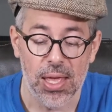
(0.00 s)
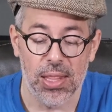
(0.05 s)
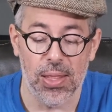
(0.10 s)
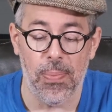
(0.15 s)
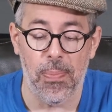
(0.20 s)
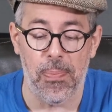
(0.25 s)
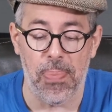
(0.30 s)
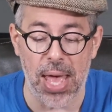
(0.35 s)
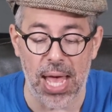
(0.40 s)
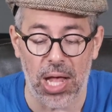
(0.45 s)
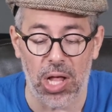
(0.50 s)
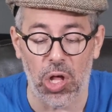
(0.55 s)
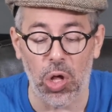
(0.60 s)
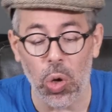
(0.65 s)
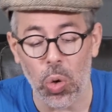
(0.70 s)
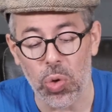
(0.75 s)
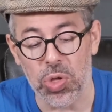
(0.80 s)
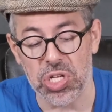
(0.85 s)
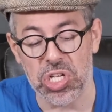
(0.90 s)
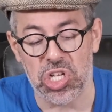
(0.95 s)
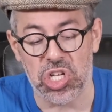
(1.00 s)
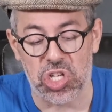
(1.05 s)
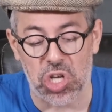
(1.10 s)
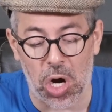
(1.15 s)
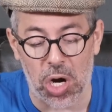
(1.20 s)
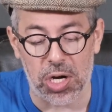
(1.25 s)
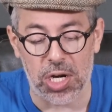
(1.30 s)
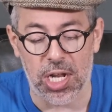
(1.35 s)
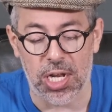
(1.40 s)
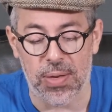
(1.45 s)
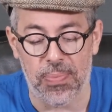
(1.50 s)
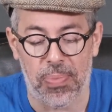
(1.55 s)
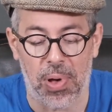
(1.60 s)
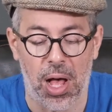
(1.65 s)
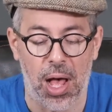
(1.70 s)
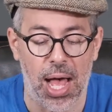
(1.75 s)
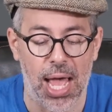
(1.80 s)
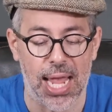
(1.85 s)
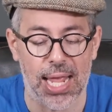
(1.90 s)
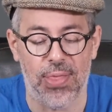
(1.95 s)
the bell started
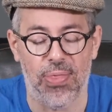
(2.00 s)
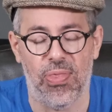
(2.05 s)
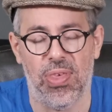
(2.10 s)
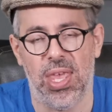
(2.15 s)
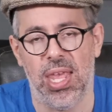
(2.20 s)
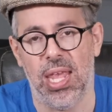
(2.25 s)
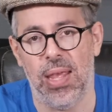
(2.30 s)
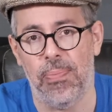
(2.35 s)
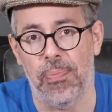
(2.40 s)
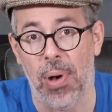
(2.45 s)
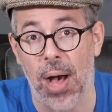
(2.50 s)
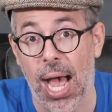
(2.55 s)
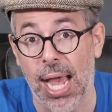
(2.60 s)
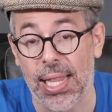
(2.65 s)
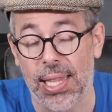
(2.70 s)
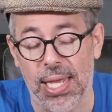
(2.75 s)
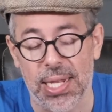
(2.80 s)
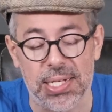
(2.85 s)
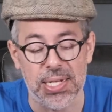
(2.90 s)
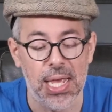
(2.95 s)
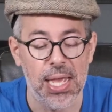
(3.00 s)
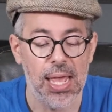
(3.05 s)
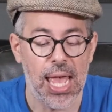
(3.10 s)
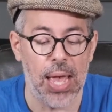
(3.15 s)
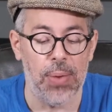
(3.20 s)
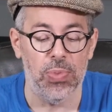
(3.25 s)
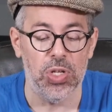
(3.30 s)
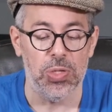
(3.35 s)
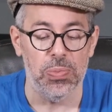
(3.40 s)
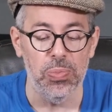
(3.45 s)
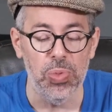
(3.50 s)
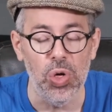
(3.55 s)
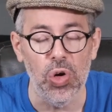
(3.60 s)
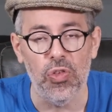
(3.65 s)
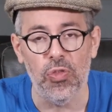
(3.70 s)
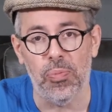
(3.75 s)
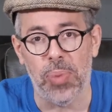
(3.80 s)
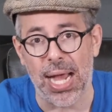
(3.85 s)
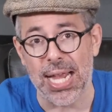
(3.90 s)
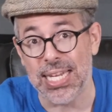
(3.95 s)
behind the pilot and was
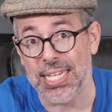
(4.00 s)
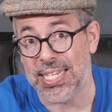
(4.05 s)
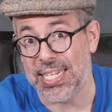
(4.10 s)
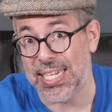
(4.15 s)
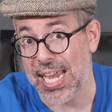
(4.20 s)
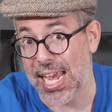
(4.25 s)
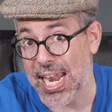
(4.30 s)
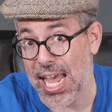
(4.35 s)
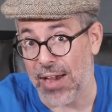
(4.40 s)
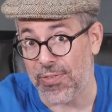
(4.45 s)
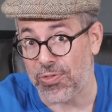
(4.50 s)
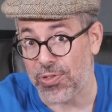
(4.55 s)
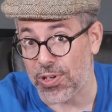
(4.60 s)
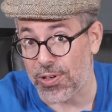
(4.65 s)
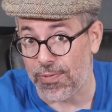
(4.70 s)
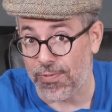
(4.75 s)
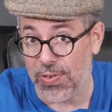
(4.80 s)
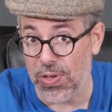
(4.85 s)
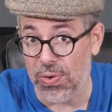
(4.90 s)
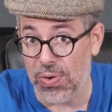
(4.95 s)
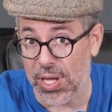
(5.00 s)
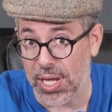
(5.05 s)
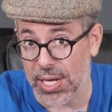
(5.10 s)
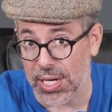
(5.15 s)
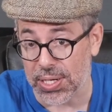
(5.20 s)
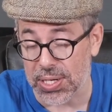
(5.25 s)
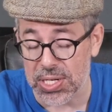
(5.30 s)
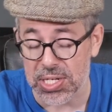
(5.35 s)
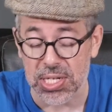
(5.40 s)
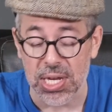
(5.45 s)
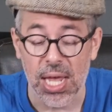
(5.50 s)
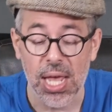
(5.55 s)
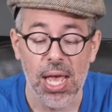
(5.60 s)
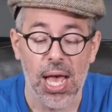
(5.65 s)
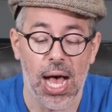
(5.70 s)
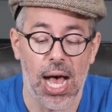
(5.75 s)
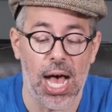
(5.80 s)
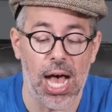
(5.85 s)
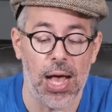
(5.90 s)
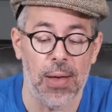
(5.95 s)
moved by CN after a few years.
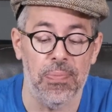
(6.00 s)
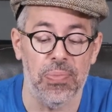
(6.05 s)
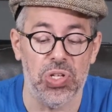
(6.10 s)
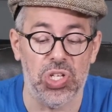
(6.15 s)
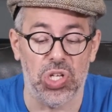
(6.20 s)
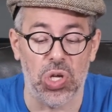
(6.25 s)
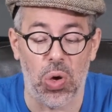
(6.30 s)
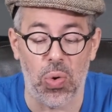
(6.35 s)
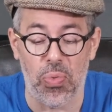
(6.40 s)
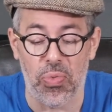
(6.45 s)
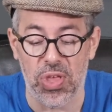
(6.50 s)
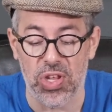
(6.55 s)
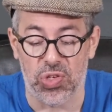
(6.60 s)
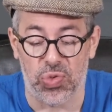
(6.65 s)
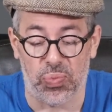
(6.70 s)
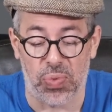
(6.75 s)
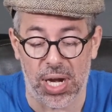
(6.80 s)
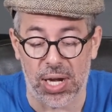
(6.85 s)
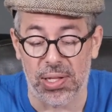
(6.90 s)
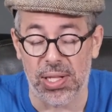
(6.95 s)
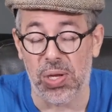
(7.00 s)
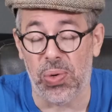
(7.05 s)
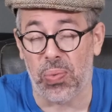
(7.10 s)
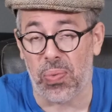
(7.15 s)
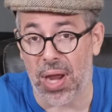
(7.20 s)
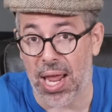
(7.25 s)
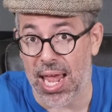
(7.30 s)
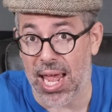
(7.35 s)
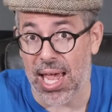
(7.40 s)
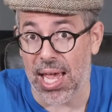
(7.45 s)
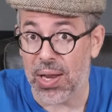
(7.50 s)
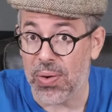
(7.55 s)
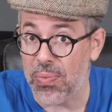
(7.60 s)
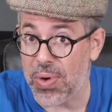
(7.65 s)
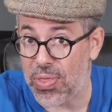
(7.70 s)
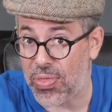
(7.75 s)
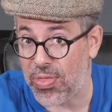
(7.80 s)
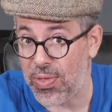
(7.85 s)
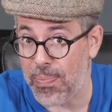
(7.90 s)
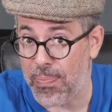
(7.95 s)
So these rarely ran
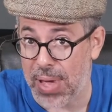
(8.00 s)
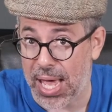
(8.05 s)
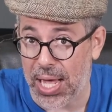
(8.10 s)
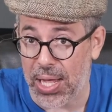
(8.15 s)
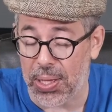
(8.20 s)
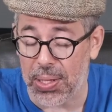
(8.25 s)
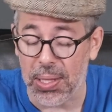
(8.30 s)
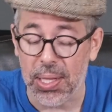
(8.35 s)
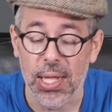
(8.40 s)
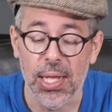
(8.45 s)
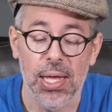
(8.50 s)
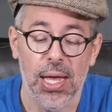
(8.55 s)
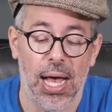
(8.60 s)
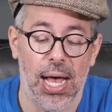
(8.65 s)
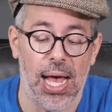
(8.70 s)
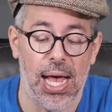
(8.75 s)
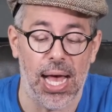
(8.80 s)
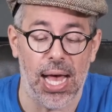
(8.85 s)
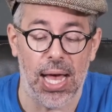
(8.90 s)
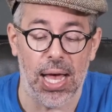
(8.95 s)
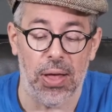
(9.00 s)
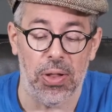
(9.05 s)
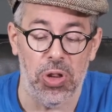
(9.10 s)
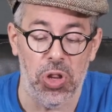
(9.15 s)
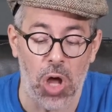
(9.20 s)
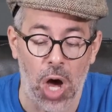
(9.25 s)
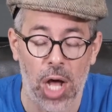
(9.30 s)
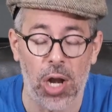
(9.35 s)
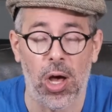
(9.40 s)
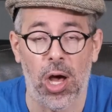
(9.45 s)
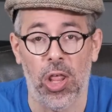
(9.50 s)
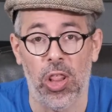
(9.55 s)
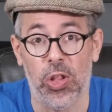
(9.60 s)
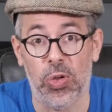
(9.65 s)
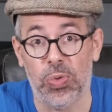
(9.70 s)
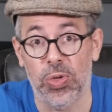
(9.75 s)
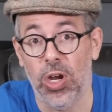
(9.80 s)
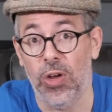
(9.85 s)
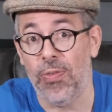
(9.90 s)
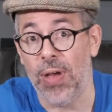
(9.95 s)
with the bell not on the
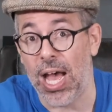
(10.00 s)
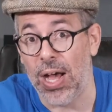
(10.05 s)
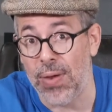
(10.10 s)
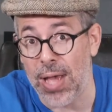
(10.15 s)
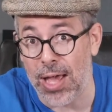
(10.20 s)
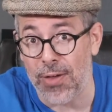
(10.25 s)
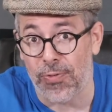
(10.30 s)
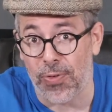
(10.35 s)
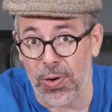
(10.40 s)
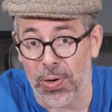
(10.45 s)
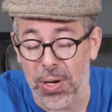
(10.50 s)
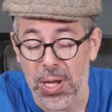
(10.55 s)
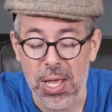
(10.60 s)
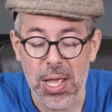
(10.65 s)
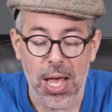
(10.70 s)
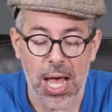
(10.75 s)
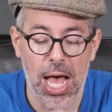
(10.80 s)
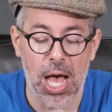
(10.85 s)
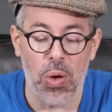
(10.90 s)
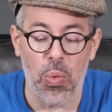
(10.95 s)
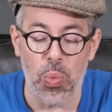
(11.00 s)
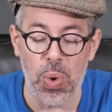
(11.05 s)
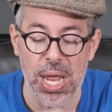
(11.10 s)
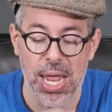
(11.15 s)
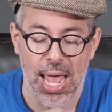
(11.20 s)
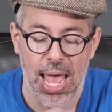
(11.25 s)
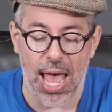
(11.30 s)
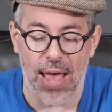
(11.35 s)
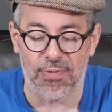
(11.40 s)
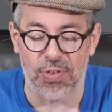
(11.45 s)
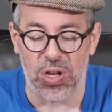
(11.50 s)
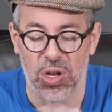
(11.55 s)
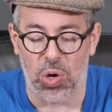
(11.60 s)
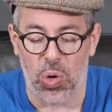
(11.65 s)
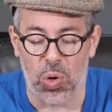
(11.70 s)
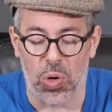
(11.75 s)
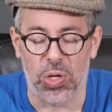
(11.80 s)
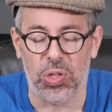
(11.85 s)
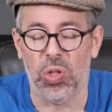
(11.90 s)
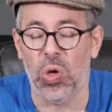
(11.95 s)
roof. However, we haven't
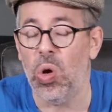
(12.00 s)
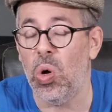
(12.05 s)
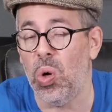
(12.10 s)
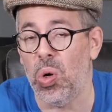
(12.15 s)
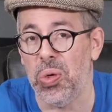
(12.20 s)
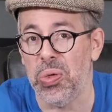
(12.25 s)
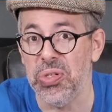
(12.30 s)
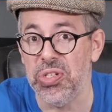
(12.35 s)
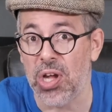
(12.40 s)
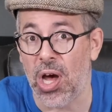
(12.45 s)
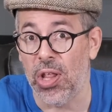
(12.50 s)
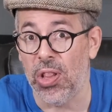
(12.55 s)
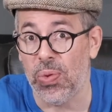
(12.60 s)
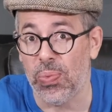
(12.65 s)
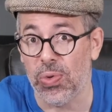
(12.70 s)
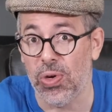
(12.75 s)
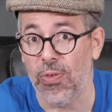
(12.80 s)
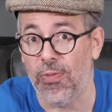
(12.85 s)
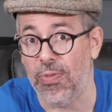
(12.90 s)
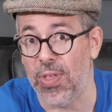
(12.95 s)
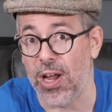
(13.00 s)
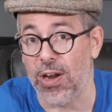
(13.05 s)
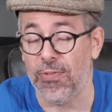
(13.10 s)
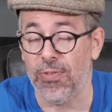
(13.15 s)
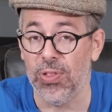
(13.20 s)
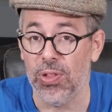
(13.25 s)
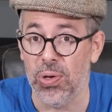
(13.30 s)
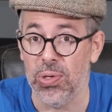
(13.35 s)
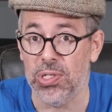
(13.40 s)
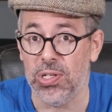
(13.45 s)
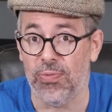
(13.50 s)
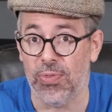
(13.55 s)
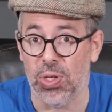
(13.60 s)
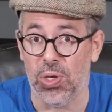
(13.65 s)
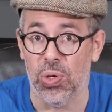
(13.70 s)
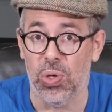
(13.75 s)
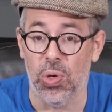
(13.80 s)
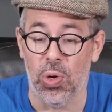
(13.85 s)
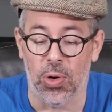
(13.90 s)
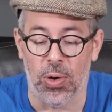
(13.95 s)
cored the holes on the roof there. For those of
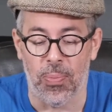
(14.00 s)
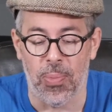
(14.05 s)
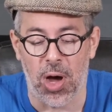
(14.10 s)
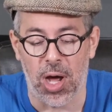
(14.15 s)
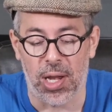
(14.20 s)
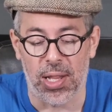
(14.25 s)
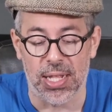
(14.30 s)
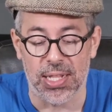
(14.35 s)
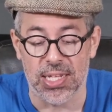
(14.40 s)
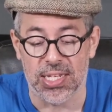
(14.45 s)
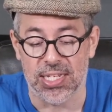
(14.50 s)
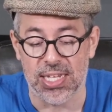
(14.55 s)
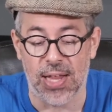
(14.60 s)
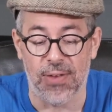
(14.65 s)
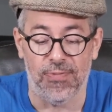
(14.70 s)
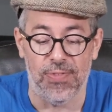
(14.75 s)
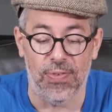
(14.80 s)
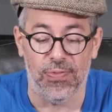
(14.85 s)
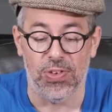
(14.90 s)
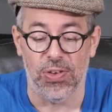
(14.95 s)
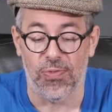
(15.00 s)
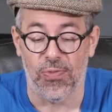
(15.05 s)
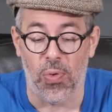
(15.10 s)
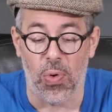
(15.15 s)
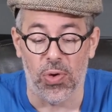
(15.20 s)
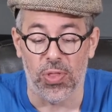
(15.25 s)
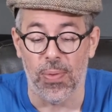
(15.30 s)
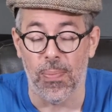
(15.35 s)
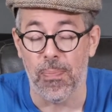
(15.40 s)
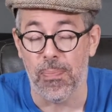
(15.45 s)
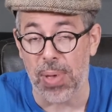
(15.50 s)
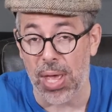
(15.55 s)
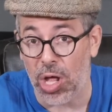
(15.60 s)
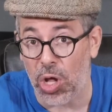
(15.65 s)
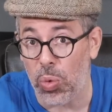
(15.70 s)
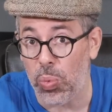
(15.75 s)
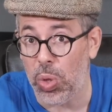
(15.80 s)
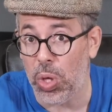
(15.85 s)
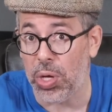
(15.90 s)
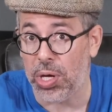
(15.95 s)
you who are modeling the CN54, the
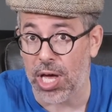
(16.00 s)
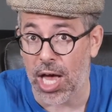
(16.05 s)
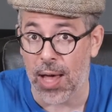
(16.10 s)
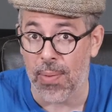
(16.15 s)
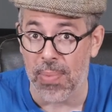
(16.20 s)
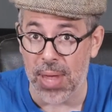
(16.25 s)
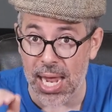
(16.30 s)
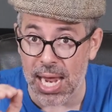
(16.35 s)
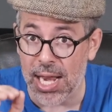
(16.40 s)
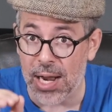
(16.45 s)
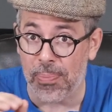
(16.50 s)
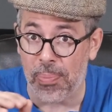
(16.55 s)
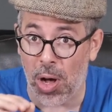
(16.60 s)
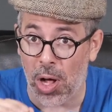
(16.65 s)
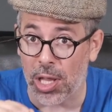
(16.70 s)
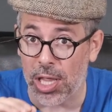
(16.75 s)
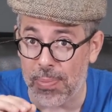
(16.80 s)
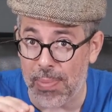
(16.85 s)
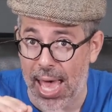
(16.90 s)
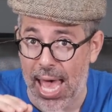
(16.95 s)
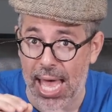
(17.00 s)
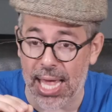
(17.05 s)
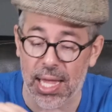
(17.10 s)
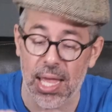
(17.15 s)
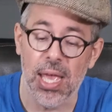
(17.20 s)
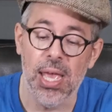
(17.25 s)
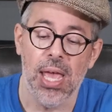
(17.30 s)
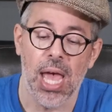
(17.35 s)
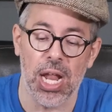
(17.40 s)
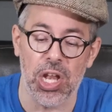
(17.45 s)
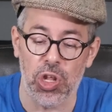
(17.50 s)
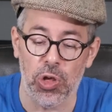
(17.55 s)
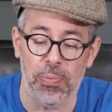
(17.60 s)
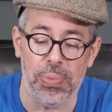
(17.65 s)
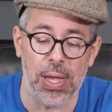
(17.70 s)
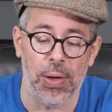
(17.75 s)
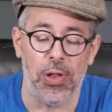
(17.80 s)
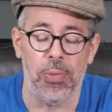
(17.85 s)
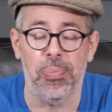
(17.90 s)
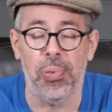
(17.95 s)
bell will come in a poly bag and you'll
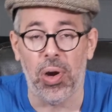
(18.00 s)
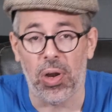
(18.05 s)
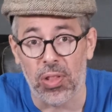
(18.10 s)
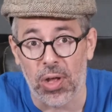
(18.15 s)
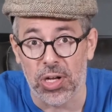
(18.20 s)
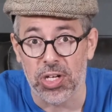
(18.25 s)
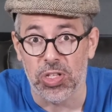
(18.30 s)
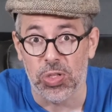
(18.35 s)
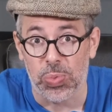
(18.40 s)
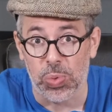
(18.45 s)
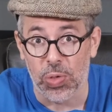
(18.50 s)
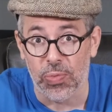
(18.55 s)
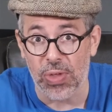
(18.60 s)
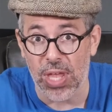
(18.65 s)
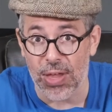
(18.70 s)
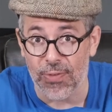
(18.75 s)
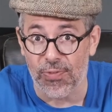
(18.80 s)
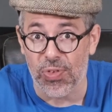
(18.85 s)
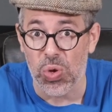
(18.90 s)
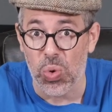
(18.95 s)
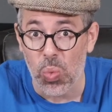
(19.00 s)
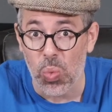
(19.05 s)
be able to put it onto the roof if you